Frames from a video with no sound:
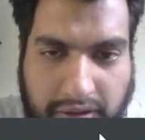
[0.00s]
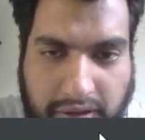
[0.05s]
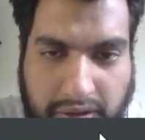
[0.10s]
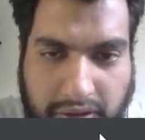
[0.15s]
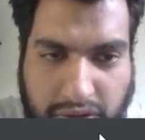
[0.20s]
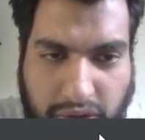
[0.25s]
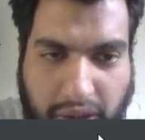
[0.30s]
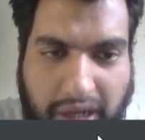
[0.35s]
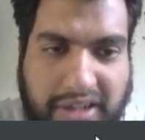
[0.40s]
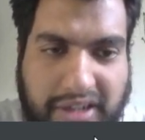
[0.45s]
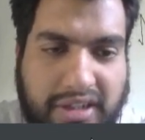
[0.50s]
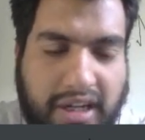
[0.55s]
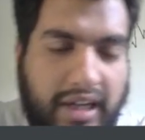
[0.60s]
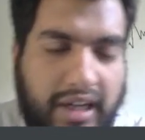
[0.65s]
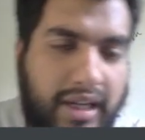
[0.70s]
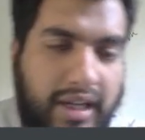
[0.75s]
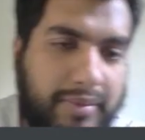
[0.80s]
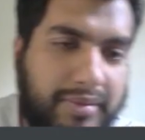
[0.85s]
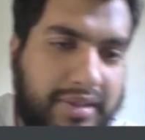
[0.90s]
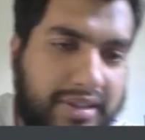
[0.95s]
So at start,
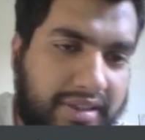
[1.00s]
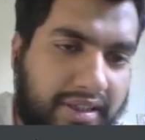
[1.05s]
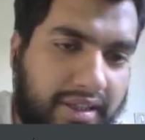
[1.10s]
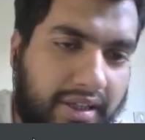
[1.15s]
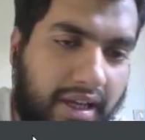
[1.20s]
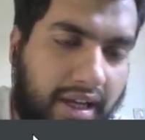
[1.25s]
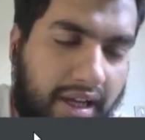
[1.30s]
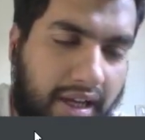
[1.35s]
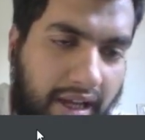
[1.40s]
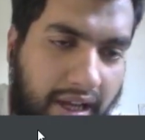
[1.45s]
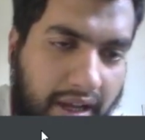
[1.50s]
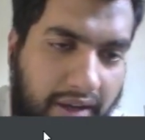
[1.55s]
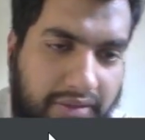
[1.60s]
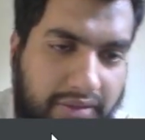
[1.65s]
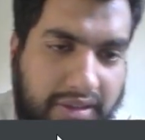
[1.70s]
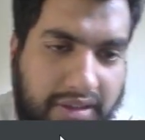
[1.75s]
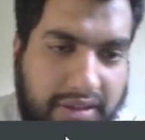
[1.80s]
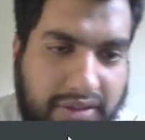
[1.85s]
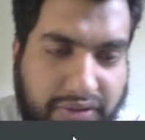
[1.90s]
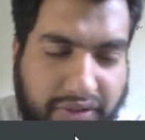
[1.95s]
I have
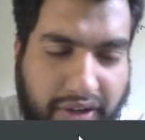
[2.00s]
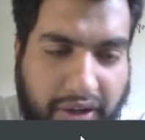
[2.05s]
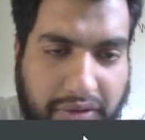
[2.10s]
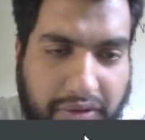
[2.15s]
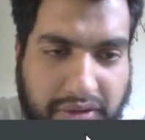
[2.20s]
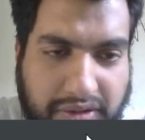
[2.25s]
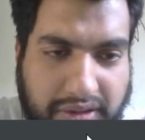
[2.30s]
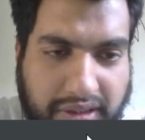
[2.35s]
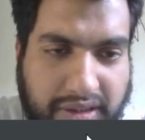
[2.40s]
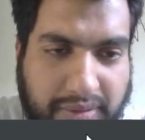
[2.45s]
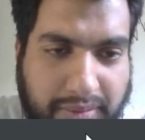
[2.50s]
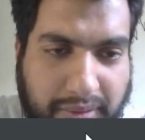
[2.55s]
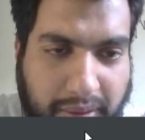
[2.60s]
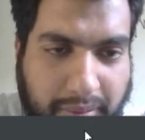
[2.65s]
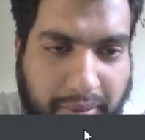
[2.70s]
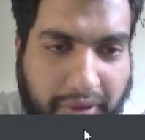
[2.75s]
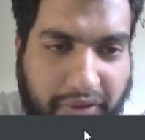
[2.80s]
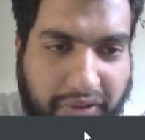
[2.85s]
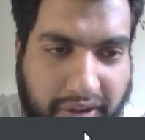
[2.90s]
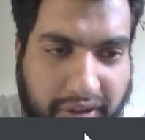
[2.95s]
this 5 to 6 minute
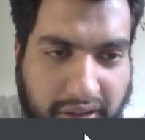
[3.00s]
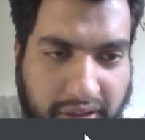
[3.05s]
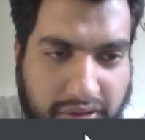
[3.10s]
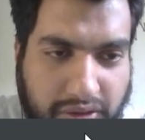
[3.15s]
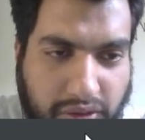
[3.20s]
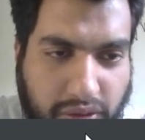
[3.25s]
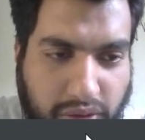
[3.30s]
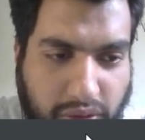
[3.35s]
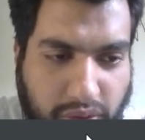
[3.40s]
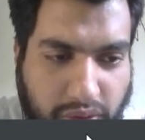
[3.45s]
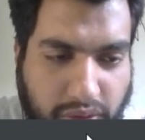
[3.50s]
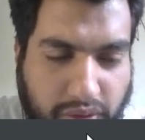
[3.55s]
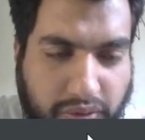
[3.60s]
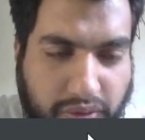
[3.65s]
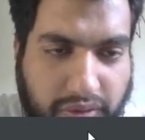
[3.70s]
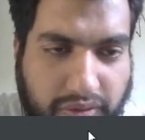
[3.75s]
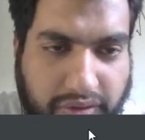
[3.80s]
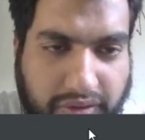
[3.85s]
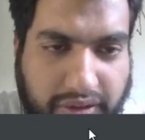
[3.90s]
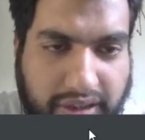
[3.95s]
buffer, so
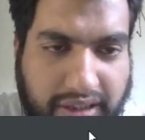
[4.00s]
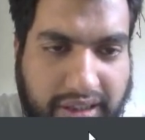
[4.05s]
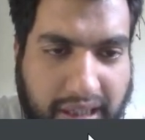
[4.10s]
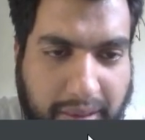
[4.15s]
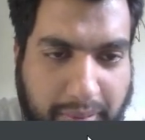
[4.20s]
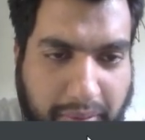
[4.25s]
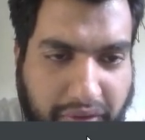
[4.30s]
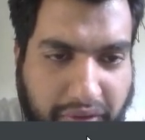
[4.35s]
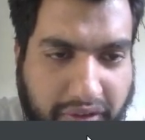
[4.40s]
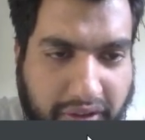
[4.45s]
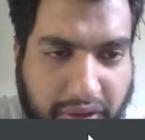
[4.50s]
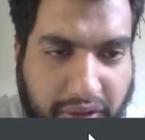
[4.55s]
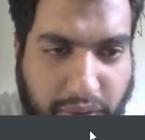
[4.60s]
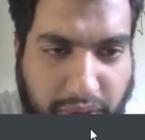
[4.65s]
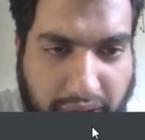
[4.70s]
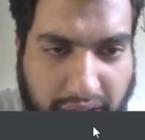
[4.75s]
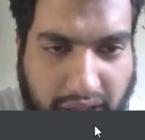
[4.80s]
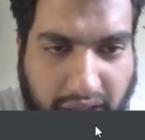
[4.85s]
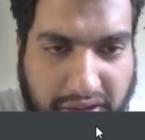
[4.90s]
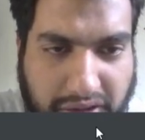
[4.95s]
within that buffer you
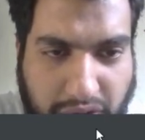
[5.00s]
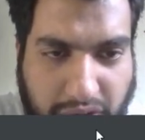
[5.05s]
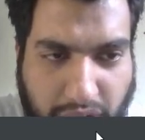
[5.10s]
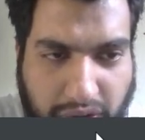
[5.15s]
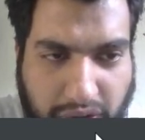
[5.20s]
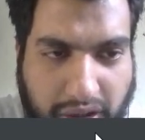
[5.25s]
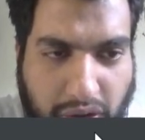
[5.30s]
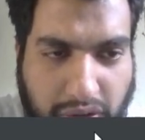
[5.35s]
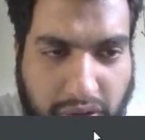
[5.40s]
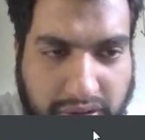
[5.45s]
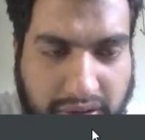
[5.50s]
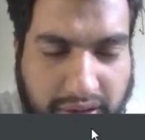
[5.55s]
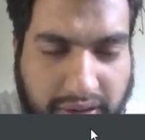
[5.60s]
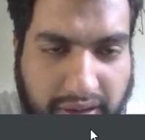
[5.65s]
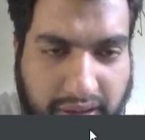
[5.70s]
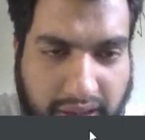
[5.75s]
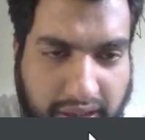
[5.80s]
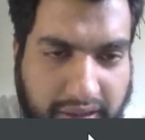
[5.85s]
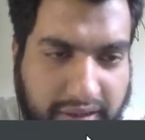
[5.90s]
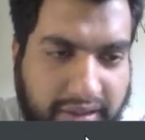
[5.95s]
can ask me your doubts,
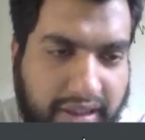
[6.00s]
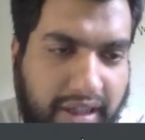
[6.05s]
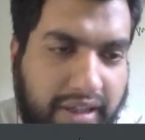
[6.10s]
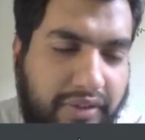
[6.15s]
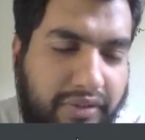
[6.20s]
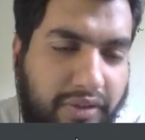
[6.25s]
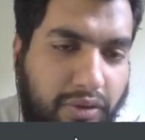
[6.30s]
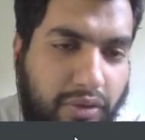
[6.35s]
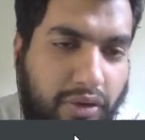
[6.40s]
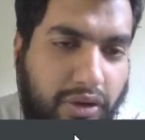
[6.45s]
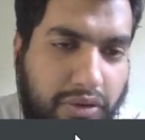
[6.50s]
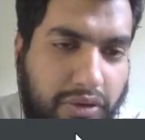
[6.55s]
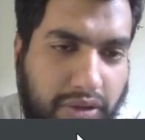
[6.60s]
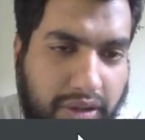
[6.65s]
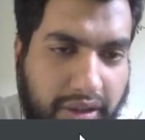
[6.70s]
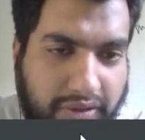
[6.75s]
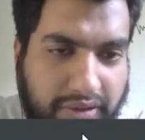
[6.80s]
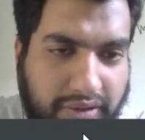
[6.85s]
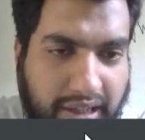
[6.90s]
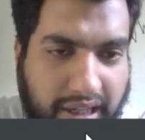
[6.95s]
and then if you want to
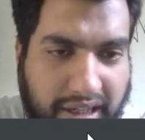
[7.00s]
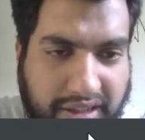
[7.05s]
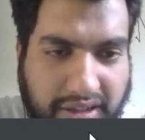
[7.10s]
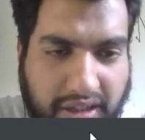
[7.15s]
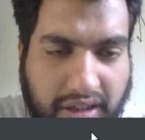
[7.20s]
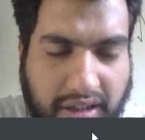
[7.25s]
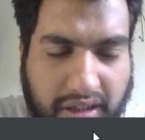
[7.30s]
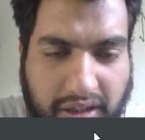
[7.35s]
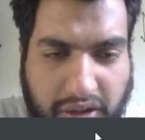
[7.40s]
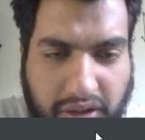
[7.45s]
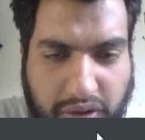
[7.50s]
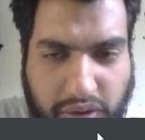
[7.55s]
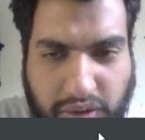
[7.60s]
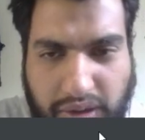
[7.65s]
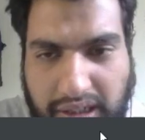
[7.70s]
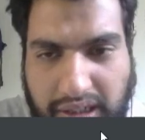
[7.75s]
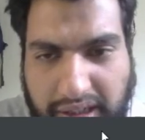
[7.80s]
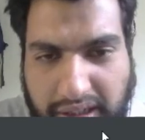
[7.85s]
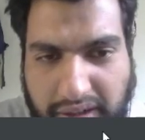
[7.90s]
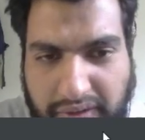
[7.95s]
leave the lecture, you
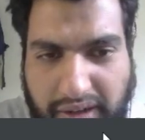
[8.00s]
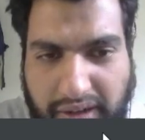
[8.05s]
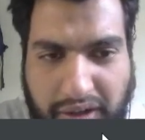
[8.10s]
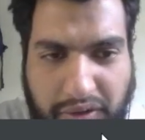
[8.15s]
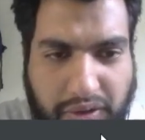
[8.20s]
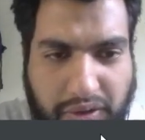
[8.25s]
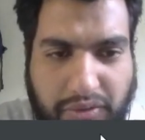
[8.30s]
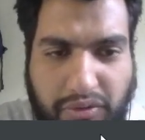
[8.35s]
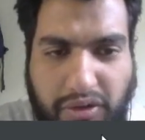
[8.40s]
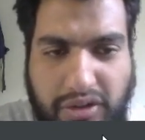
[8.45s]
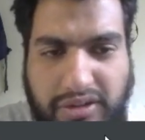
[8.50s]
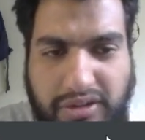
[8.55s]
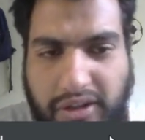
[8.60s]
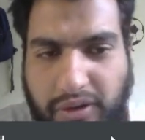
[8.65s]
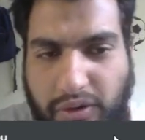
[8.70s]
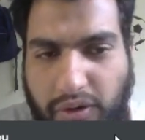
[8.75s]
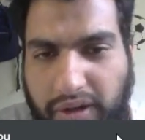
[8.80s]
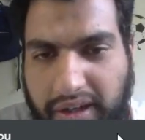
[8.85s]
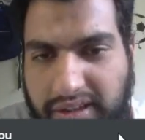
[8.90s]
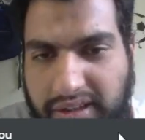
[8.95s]
can leave and you can watch the
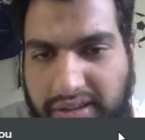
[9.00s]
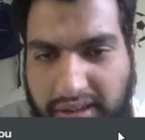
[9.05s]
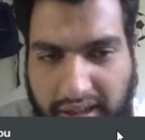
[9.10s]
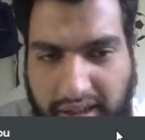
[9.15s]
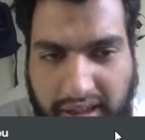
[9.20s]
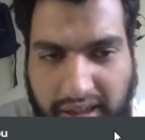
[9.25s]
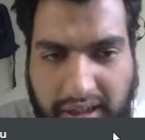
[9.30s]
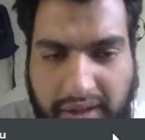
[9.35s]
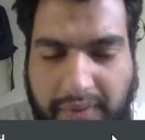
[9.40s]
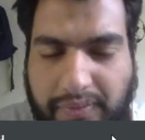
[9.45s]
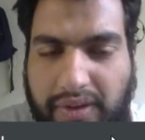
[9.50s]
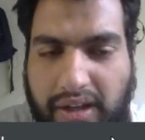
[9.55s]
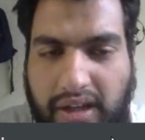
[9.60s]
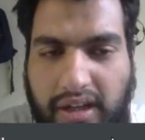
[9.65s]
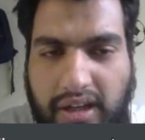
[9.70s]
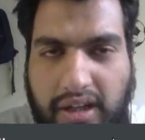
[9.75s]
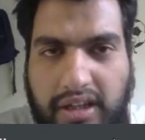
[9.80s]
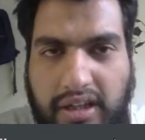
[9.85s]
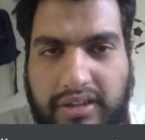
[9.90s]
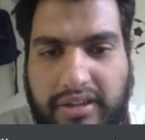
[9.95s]
recordings again.
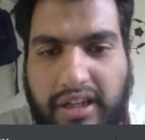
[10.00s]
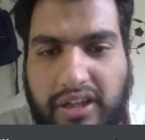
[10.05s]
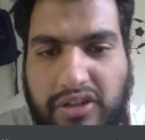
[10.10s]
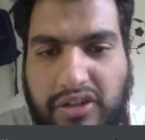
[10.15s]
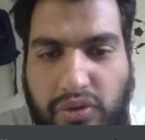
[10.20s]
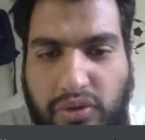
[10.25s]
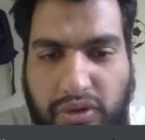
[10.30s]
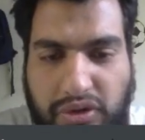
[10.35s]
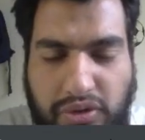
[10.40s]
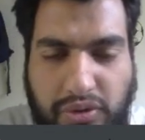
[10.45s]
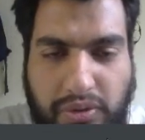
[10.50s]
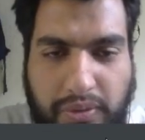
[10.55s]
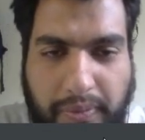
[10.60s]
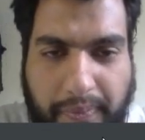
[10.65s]
There's no issue.